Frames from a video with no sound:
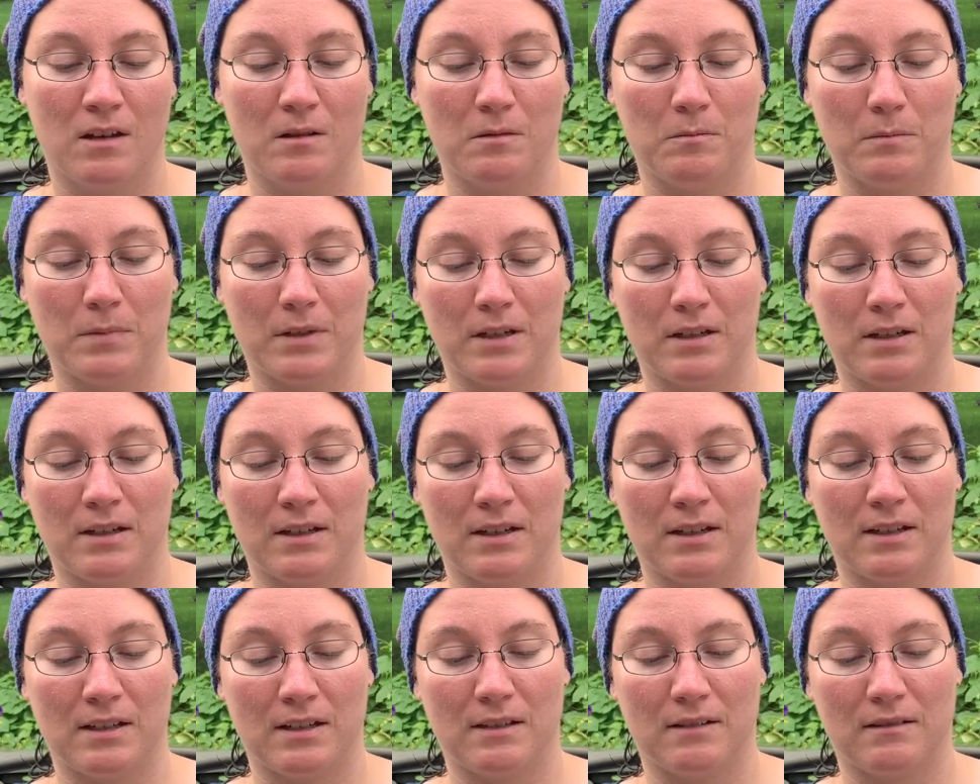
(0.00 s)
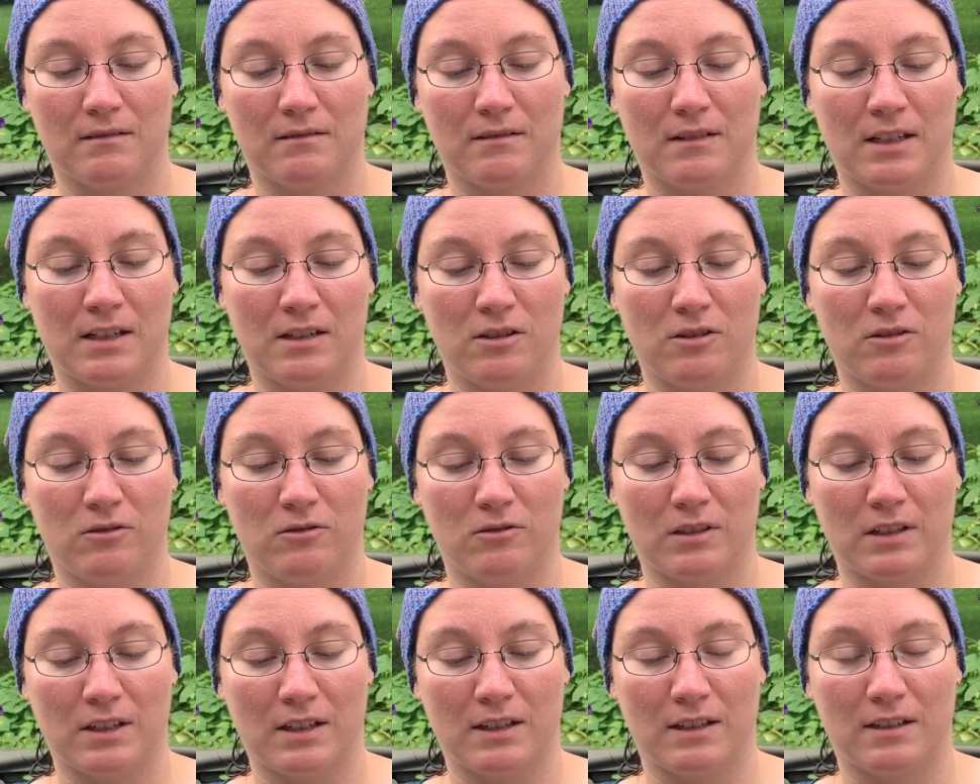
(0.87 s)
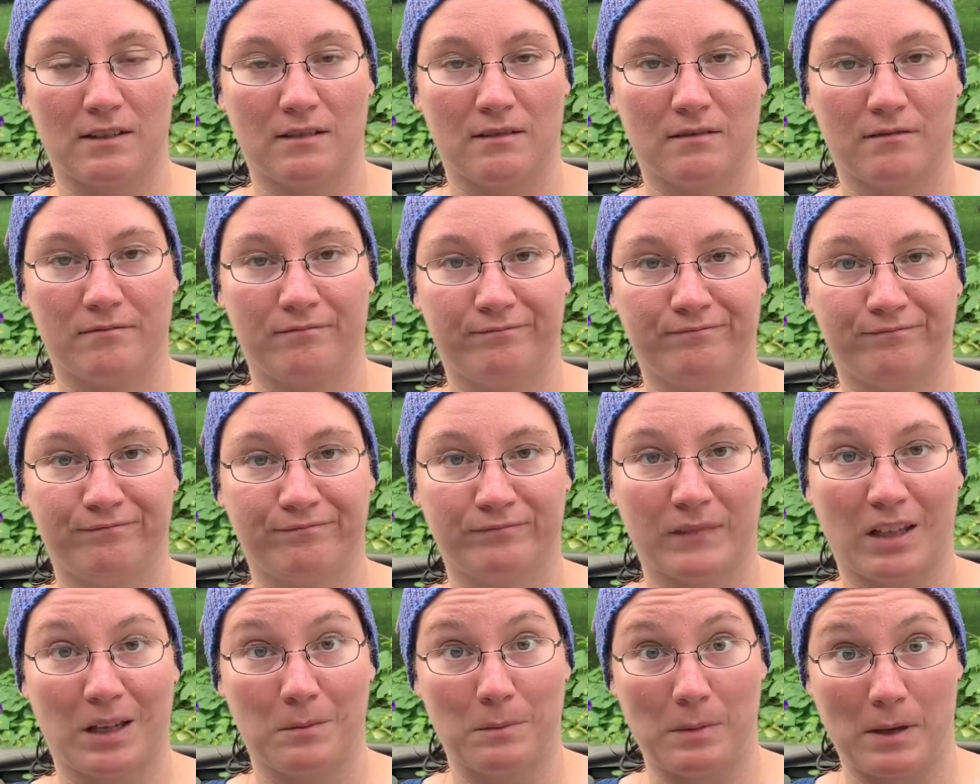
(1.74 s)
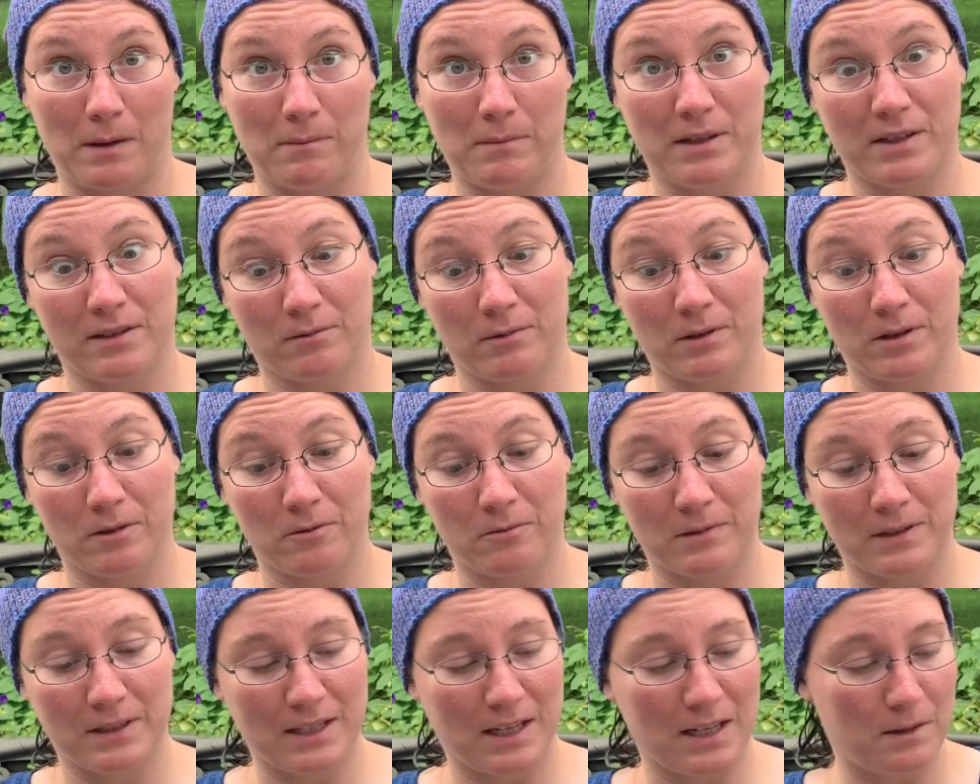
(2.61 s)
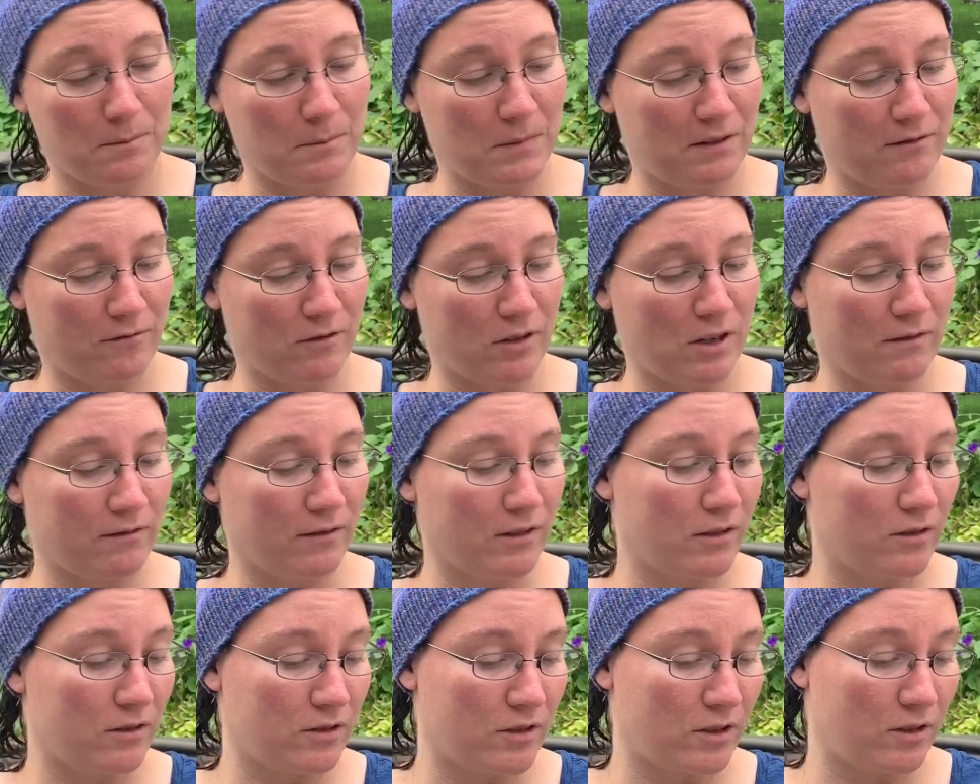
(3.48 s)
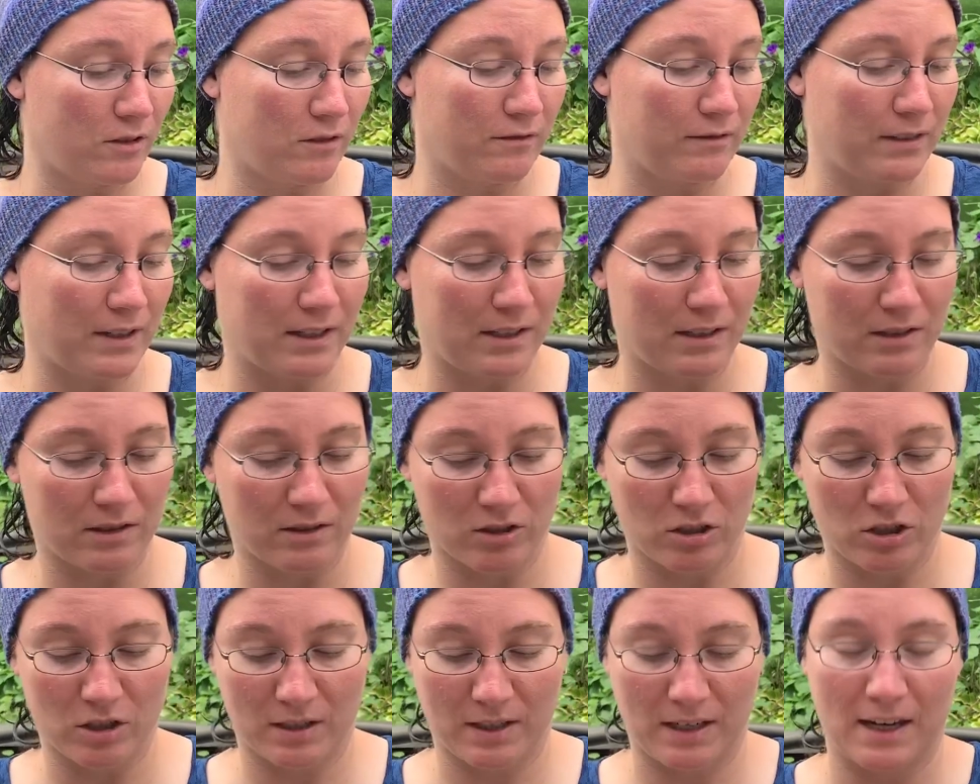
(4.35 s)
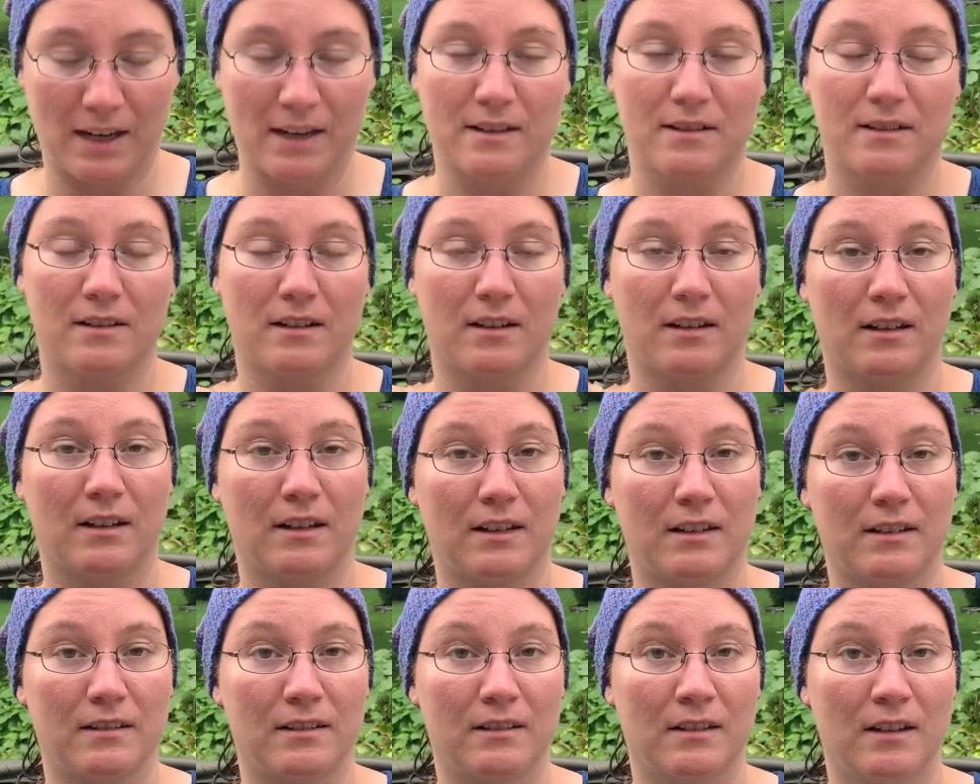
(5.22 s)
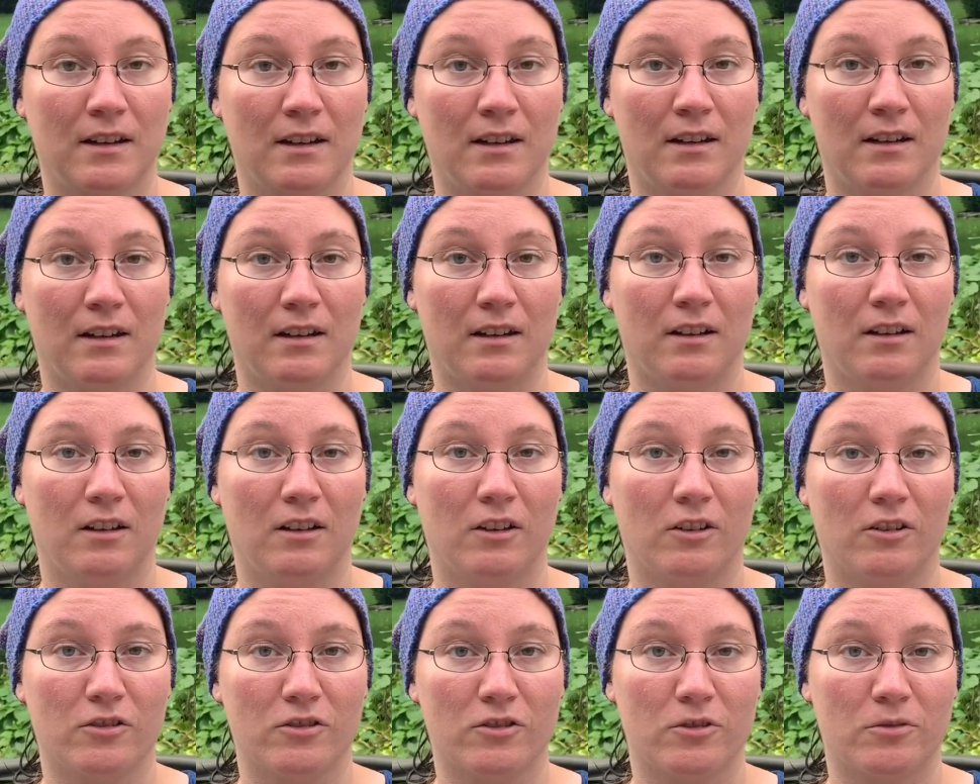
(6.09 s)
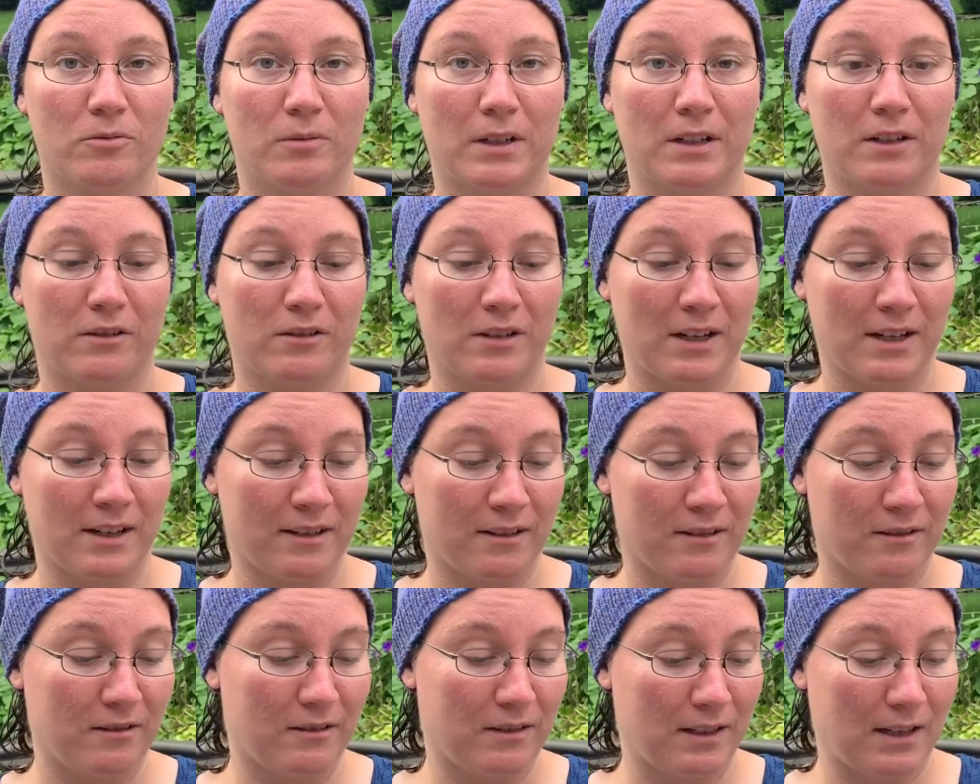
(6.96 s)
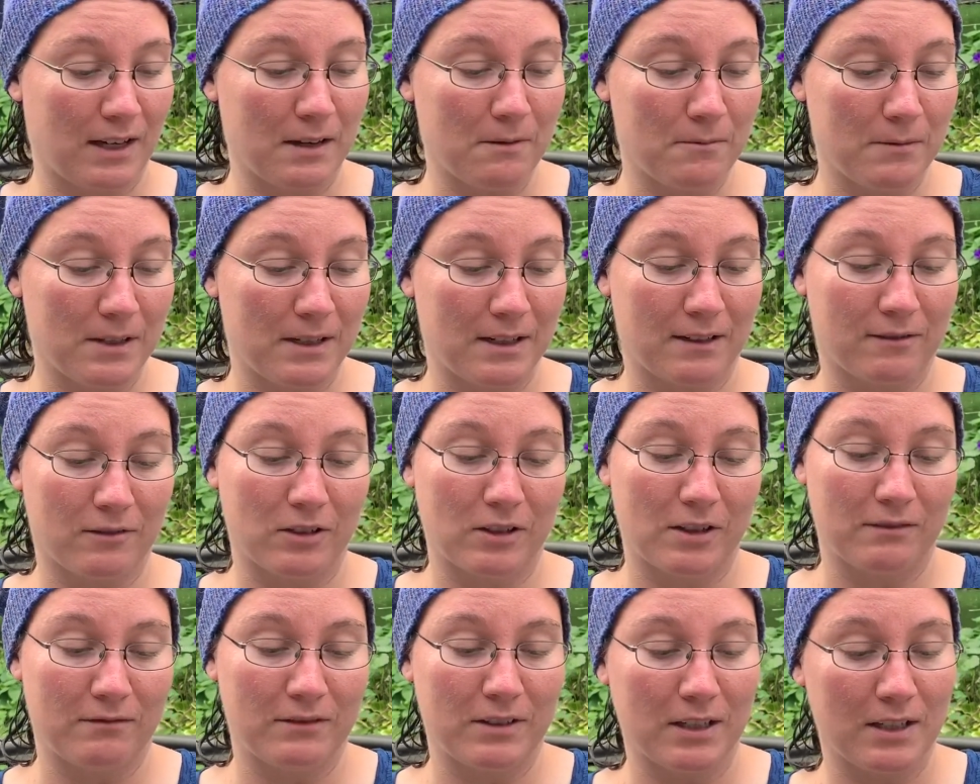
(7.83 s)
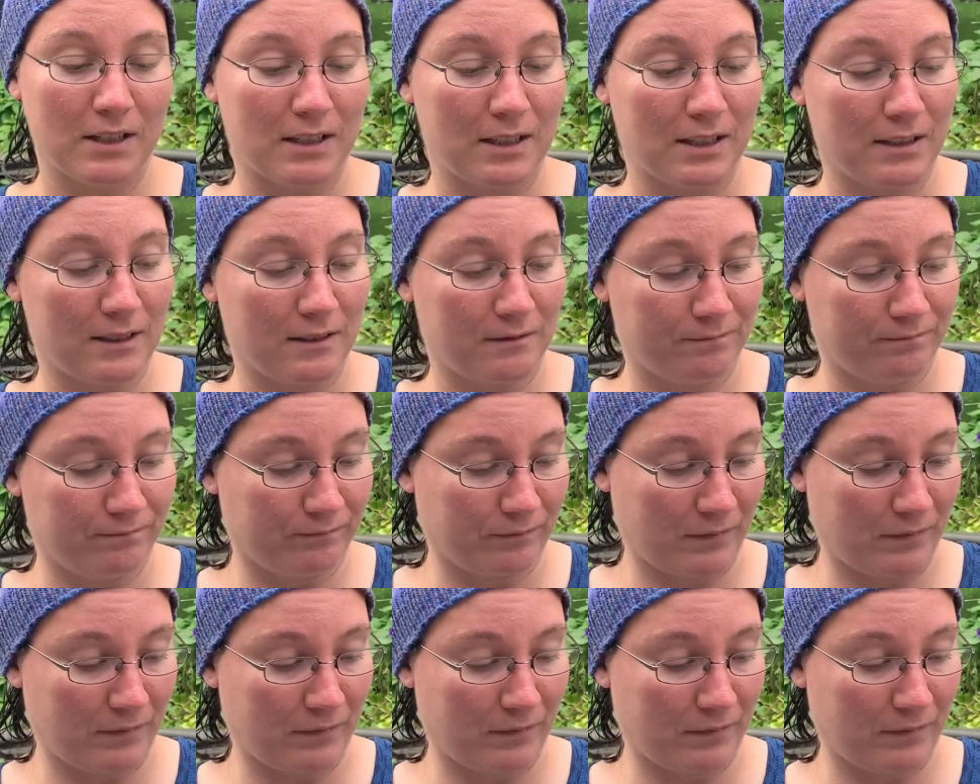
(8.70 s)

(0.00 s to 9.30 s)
But I knew that a baby sweater would take me forever. So if I didn't just cast on a large sweater now, I would never have done it.